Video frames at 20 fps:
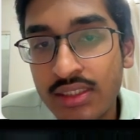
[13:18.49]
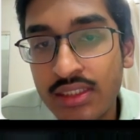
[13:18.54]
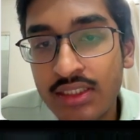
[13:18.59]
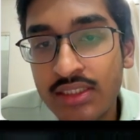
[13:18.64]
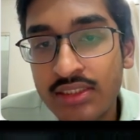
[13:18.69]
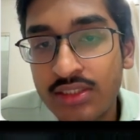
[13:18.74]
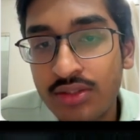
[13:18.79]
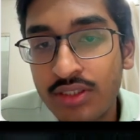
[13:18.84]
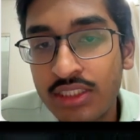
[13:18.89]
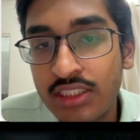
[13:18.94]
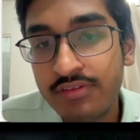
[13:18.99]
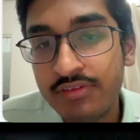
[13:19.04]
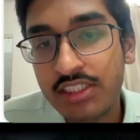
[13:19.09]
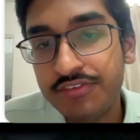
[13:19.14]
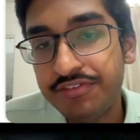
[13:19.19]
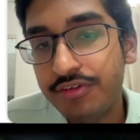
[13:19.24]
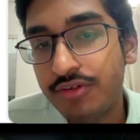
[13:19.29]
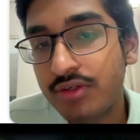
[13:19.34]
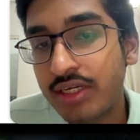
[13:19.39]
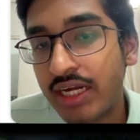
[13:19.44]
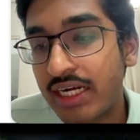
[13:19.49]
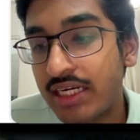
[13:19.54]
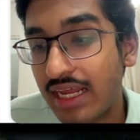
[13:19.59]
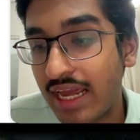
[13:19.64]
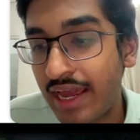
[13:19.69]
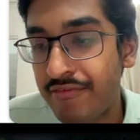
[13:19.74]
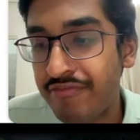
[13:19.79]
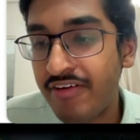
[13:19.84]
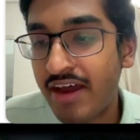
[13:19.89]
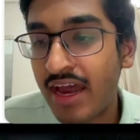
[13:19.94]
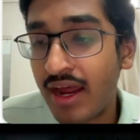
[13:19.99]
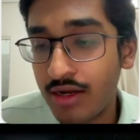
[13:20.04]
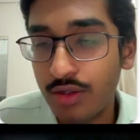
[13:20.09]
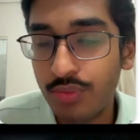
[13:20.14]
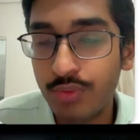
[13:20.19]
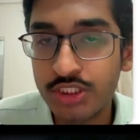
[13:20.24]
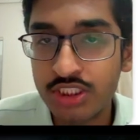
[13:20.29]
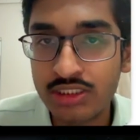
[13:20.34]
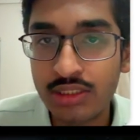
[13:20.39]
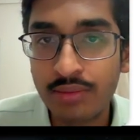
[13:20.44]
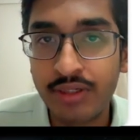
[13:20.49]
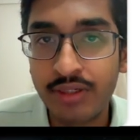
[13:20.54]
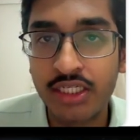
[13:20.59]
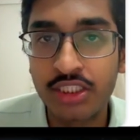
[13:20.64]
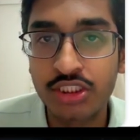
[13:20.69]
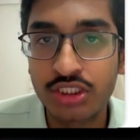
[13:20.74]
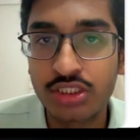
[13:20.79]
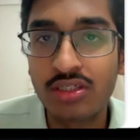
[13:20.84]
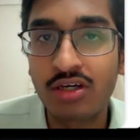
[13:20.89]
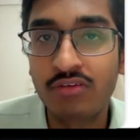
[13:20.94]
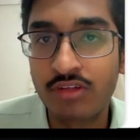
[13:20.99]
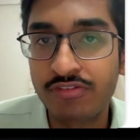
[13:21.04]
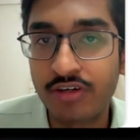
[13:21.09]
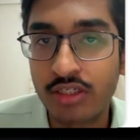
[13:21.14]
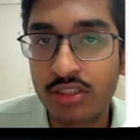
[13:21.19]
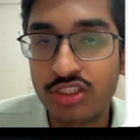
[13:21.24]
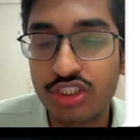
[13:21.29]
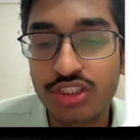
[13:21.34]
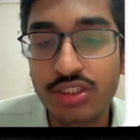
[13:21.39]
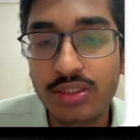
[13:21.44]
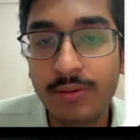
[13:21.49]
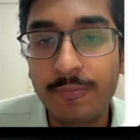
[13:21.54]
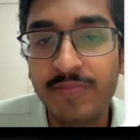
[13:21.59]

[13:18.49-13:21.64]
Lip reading: So even if you get f hat, which is the prediction of the function,